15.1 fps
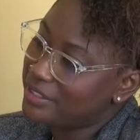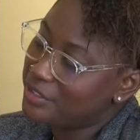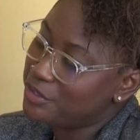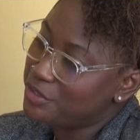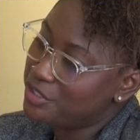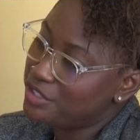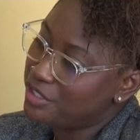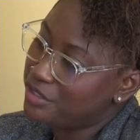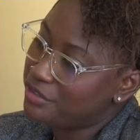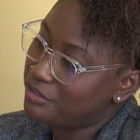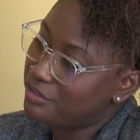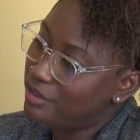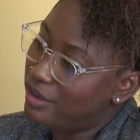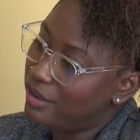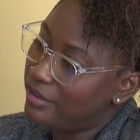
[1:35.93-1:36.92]
then you shared a
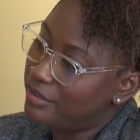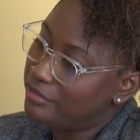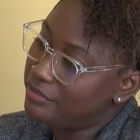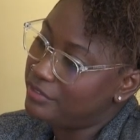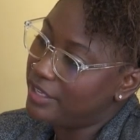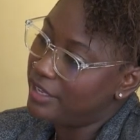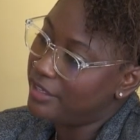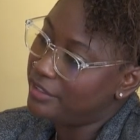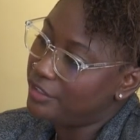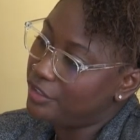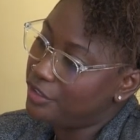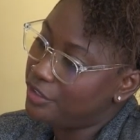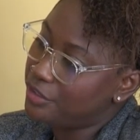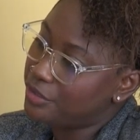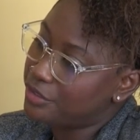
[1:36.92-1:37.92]
lot of like
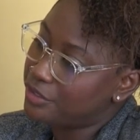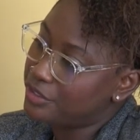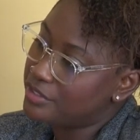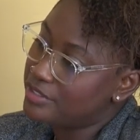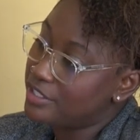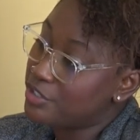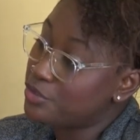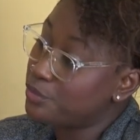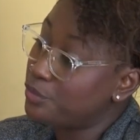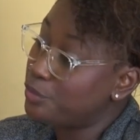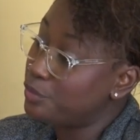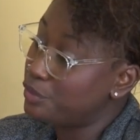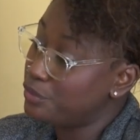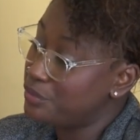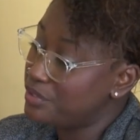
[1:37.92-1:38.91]
your sexual
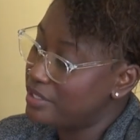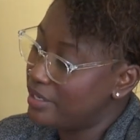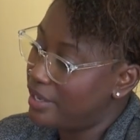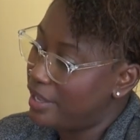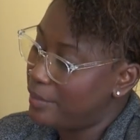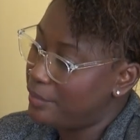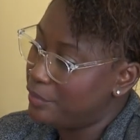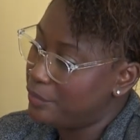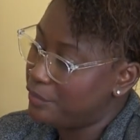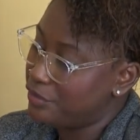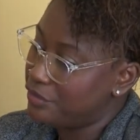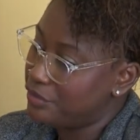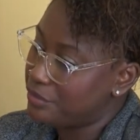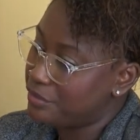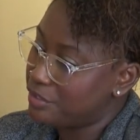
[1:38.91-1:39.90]
abuse that happened
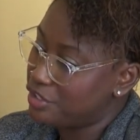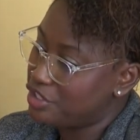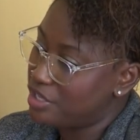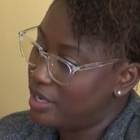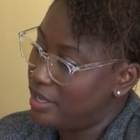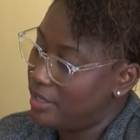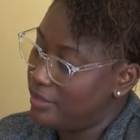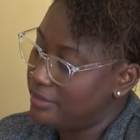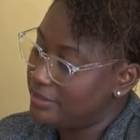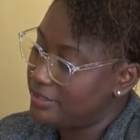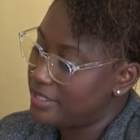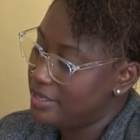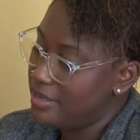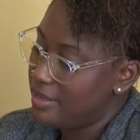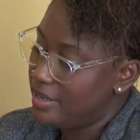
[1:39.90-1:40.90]
when you were a child.
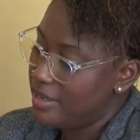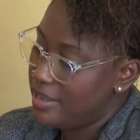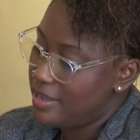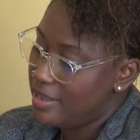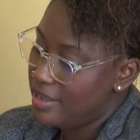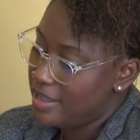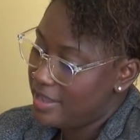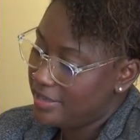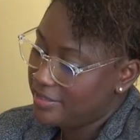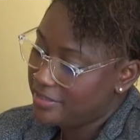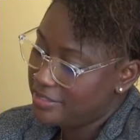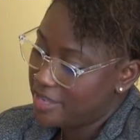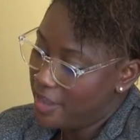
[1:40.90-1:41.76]
And